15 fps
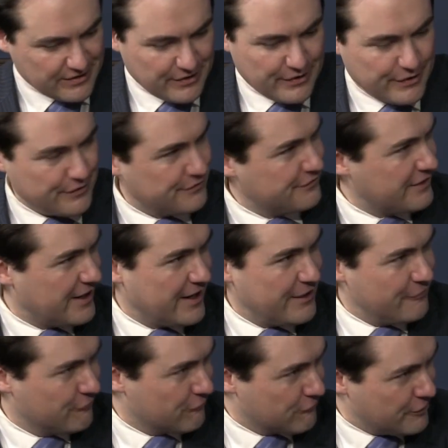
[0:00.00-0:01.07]
of a
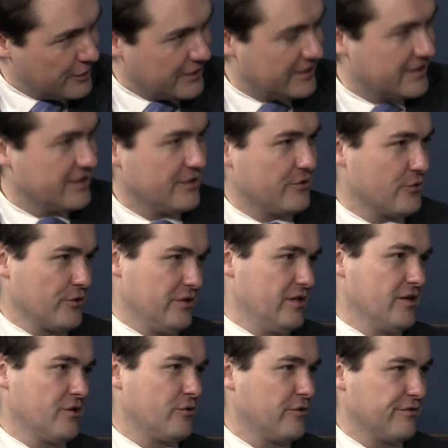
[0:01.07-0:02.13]
ring or the
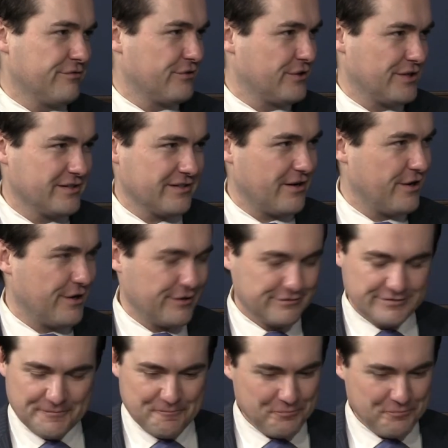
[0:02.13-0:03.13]
equivalent of